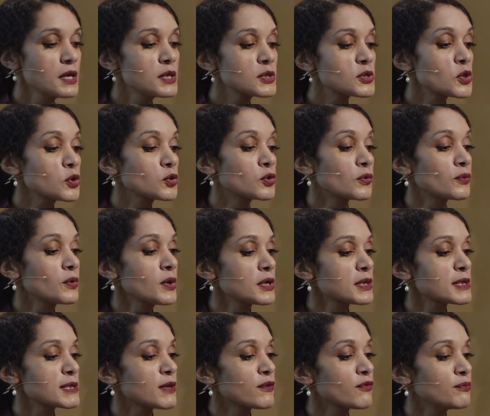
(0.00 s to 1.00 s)
So the
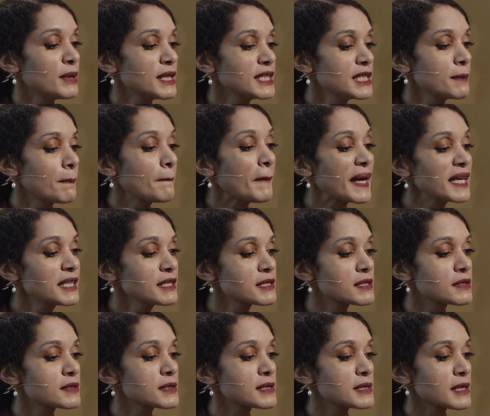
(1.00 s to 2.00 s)
works of many
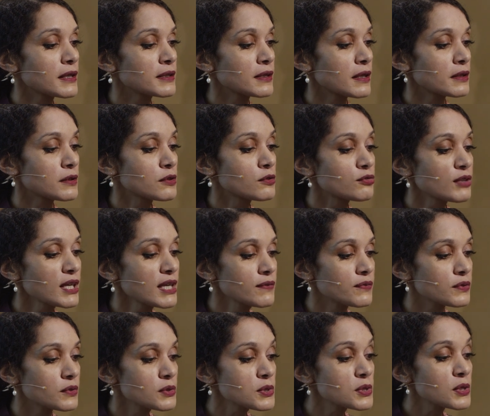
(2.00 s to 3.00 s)
painters and
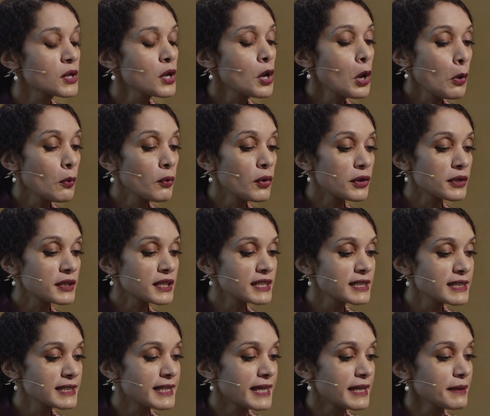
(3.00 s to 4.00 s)
engravers were
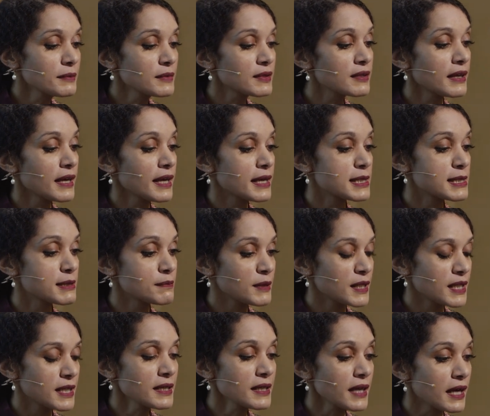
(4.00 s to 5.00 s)
condemned as
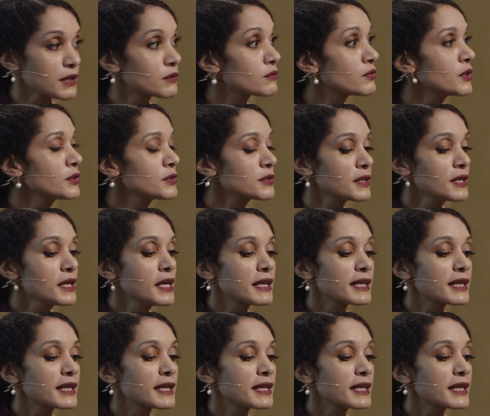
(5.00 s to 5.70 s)
being, I quote,